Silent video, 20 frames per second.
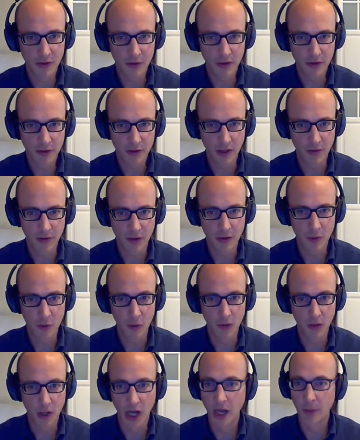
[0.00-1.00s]
the things I
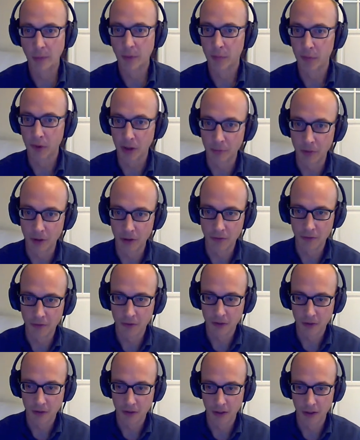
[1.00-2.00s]
call hyperparameters.